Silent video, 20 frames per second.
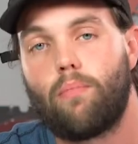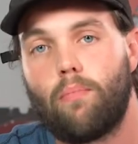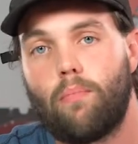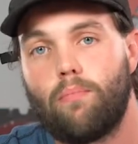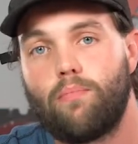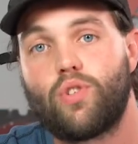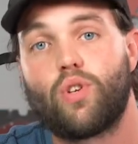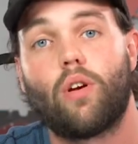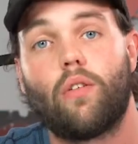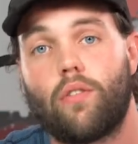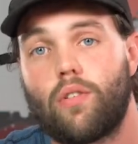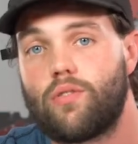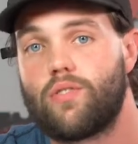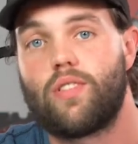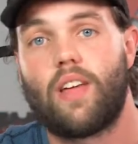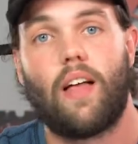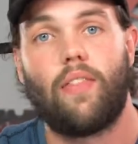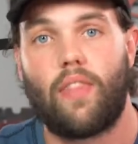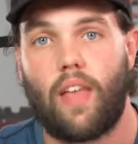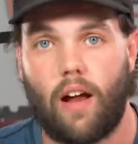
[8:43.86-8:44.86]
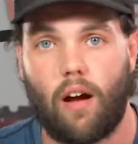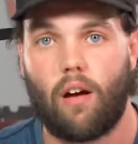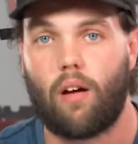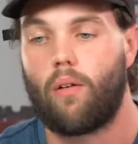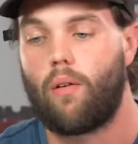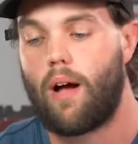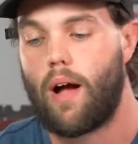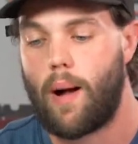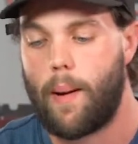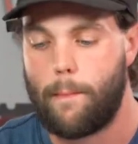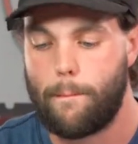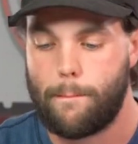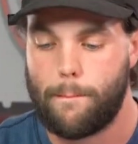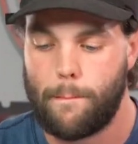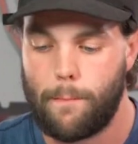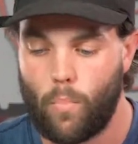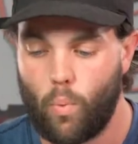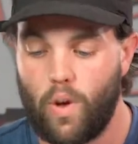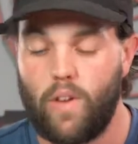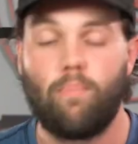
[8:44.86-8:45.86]
servers that
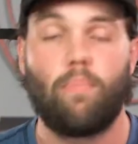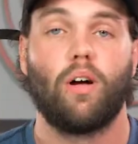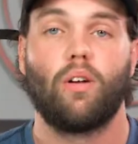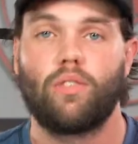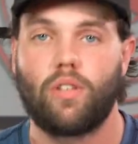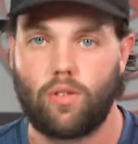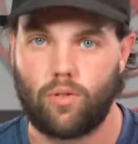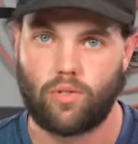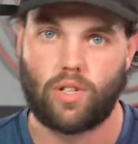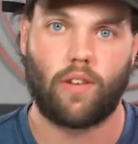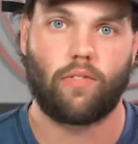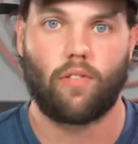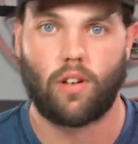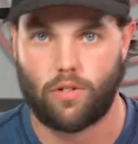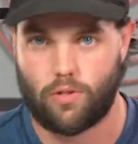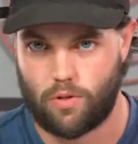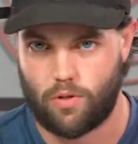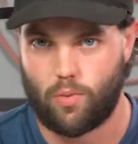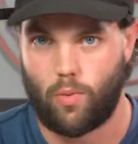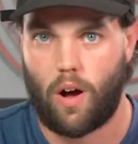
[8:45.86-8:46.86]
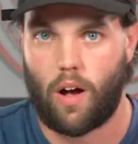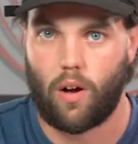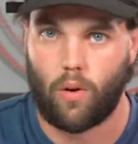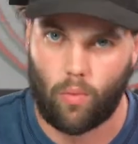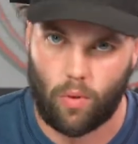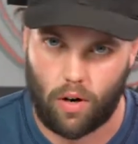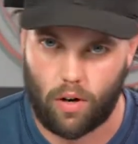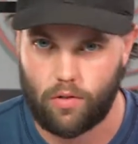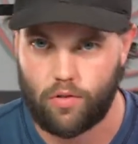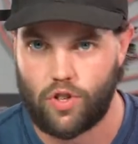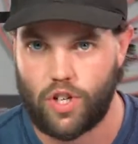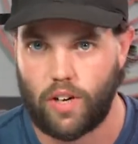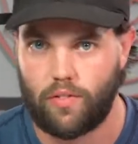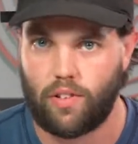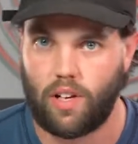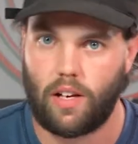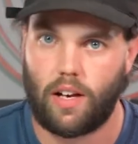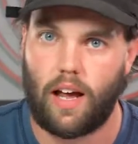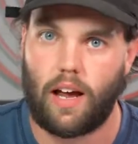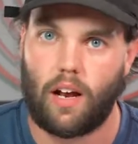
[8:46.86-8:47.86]
we built into a Ceph cluster as well, and we're
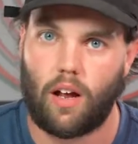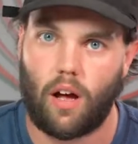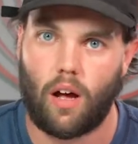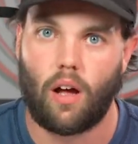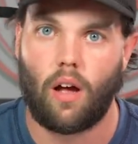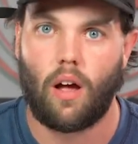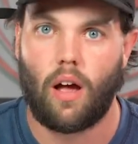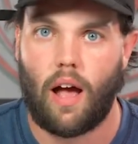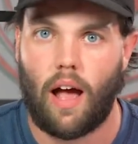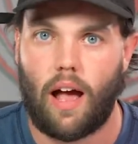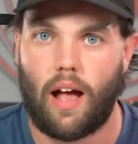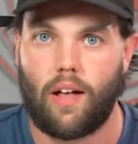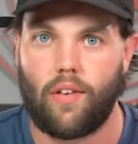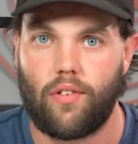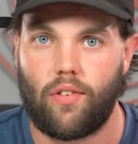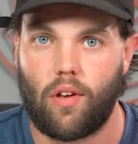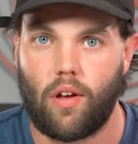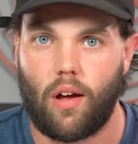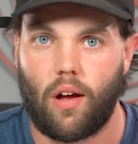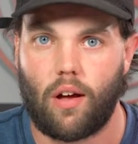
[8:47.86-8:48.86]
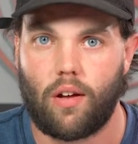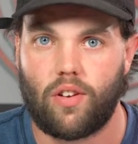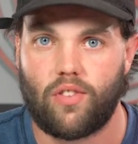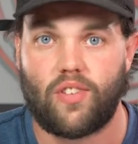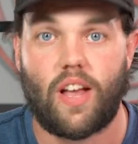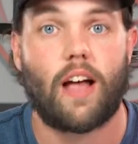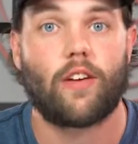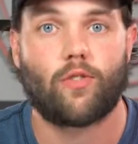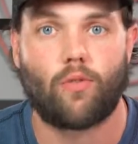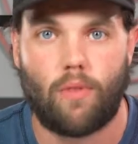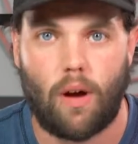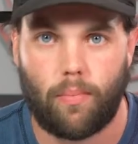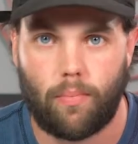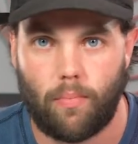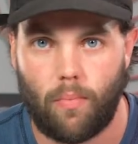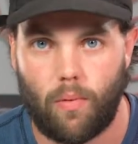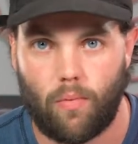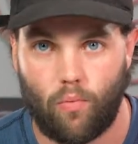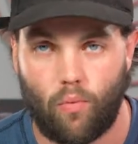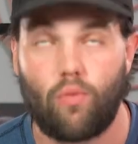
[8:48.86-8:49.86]
shifting data as a disaster
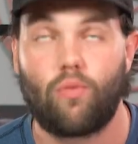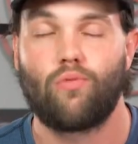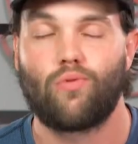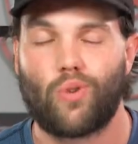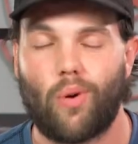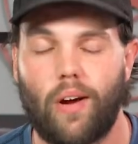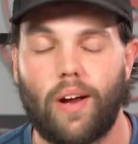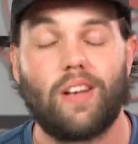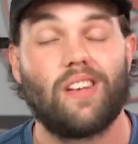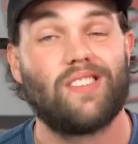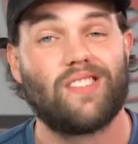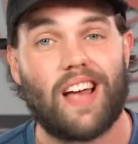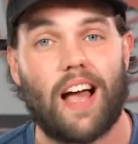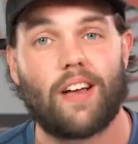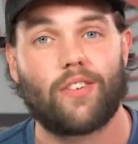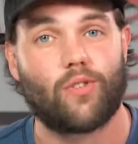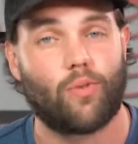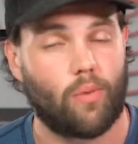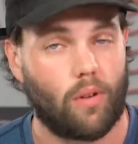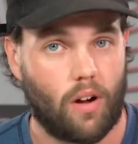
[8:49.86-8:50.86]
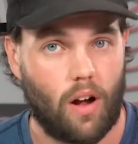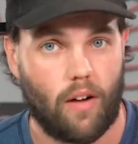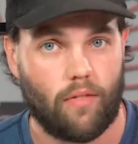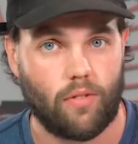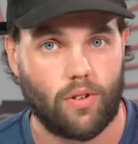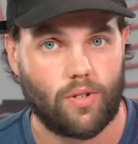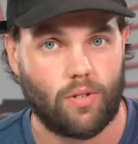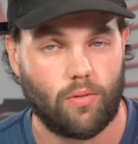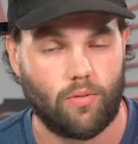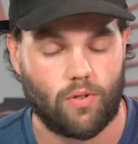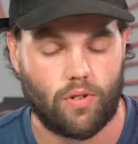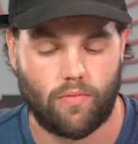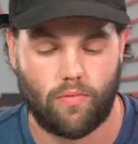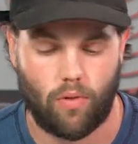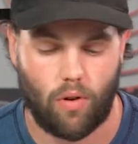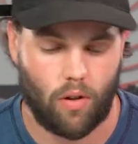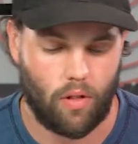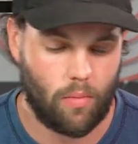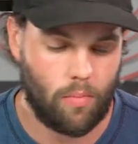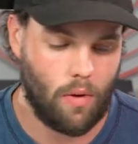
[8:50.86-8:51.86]
recovery solution
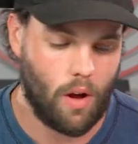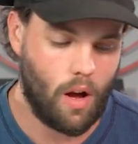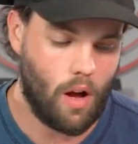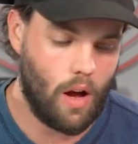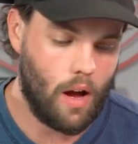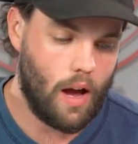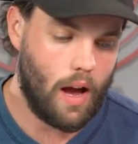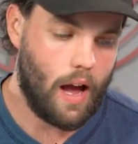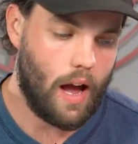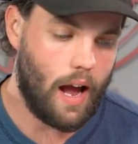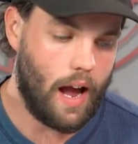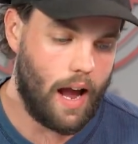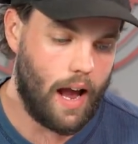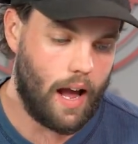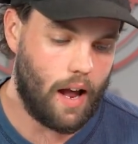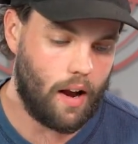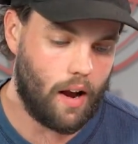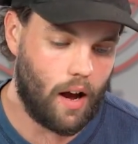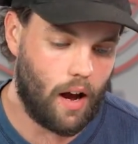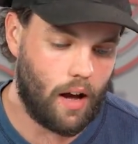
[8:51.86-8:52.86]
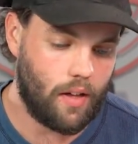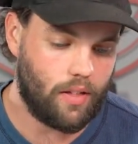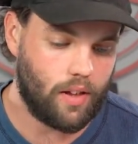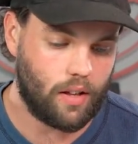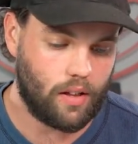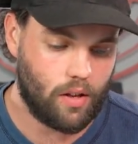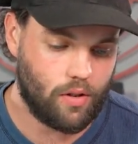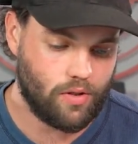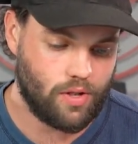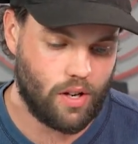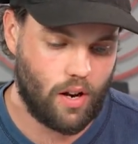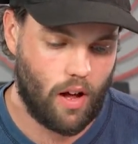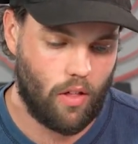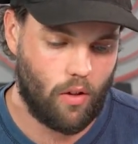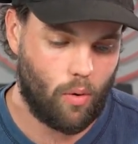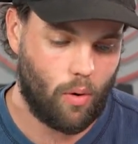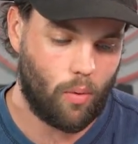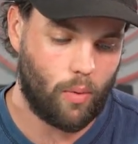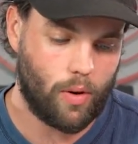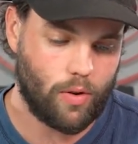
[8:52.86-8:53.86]
for them. And I think there's
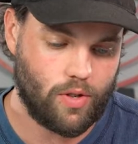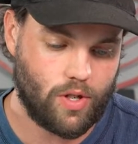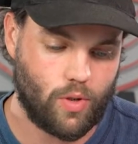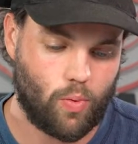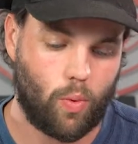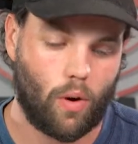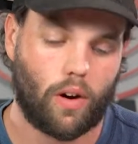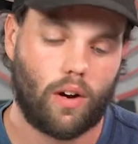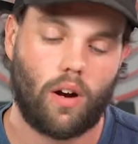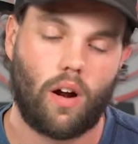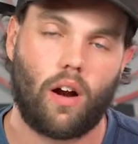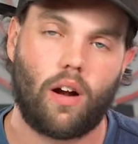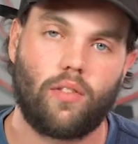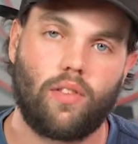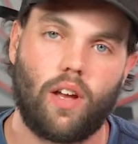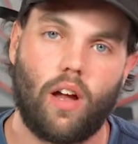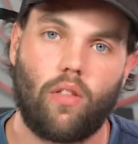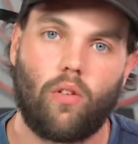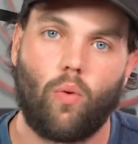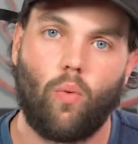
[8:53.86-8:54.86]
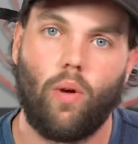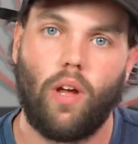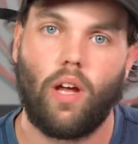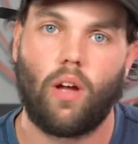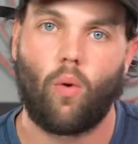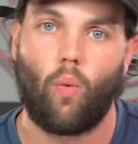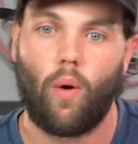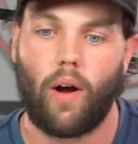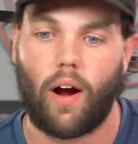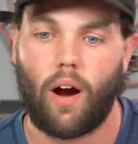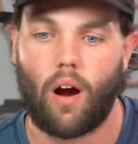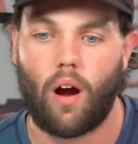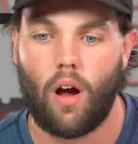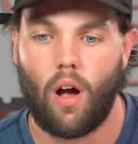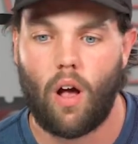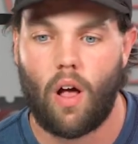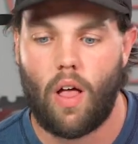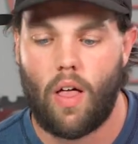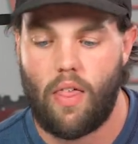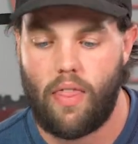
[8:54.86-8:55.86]
another one we were just working on it the other week where
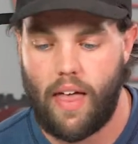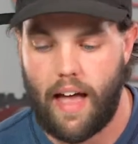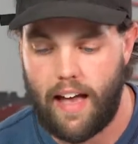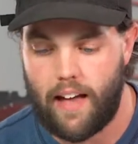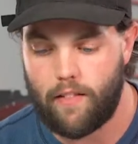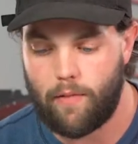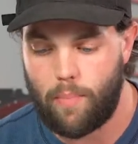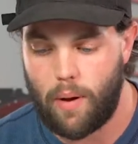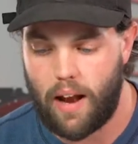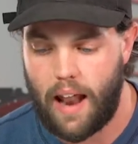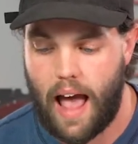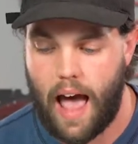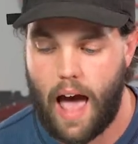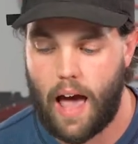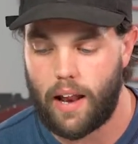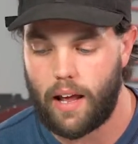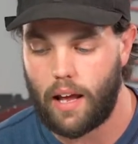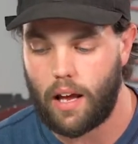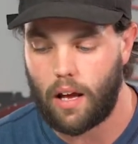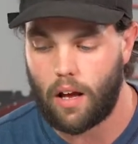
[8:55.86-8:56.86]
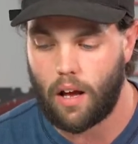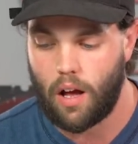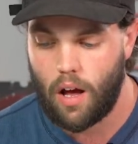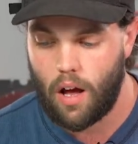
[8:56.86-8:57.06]
they have been adding